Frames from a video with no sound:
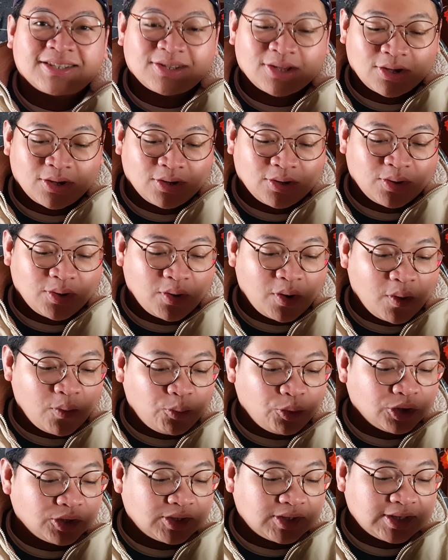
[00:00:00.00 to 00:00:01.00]
So
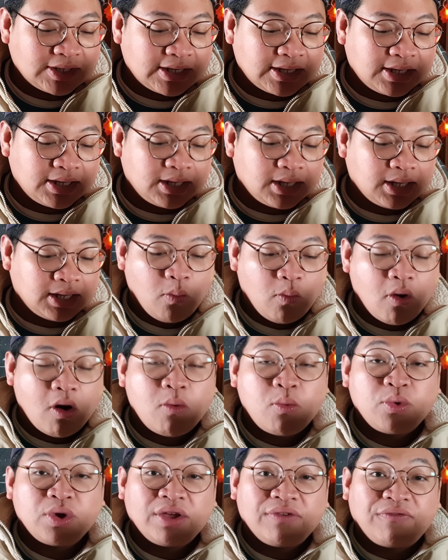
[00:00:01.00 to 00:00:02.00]
we'll see
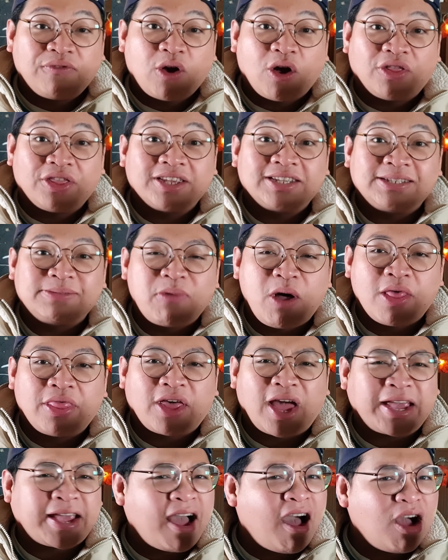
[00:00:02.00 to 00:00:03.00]
what we've got this month.
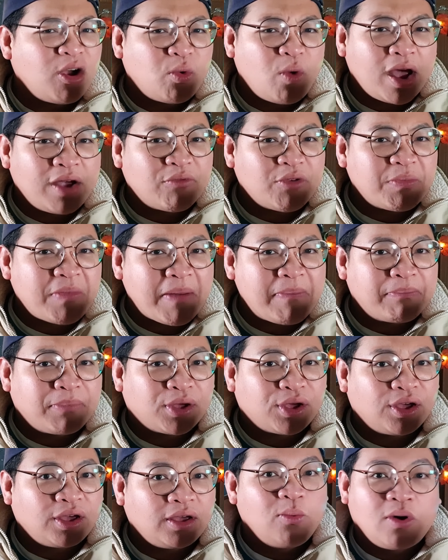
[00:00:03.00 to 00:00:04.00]
I can't quite
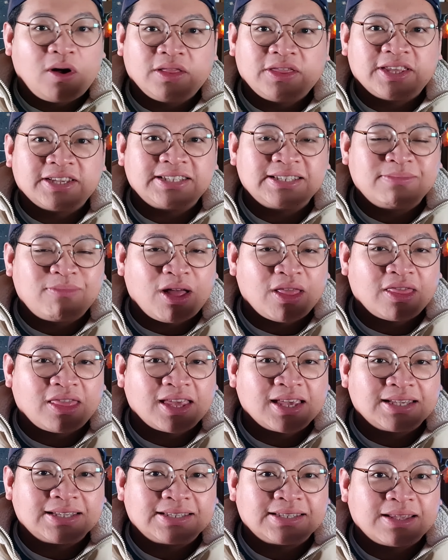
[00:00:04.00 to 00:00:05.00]
remember what this month
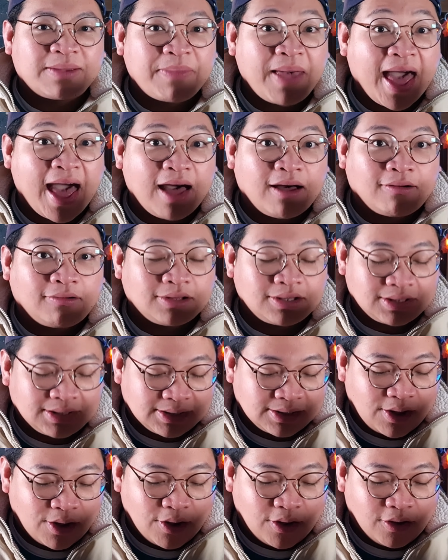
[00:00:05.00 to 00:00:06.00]
is about,
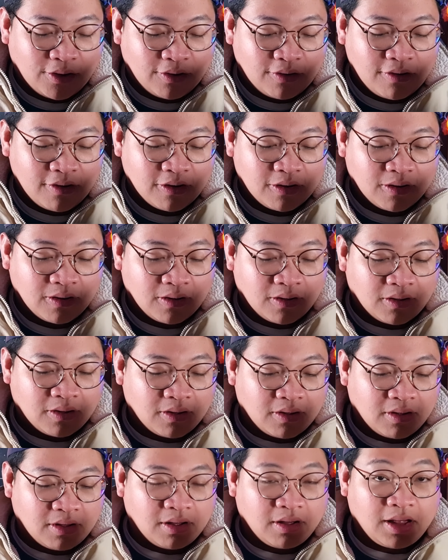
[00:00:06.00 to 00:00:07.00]
so
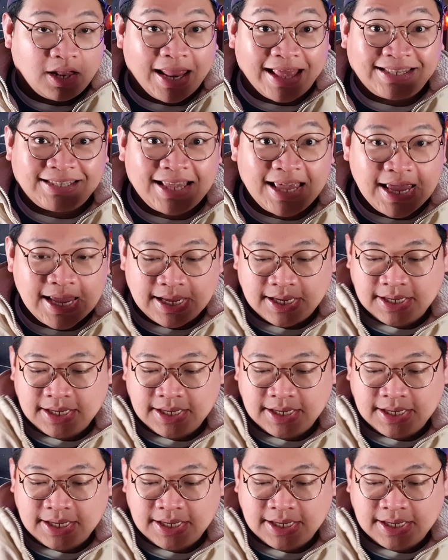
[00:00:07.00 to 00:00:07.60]
let's see.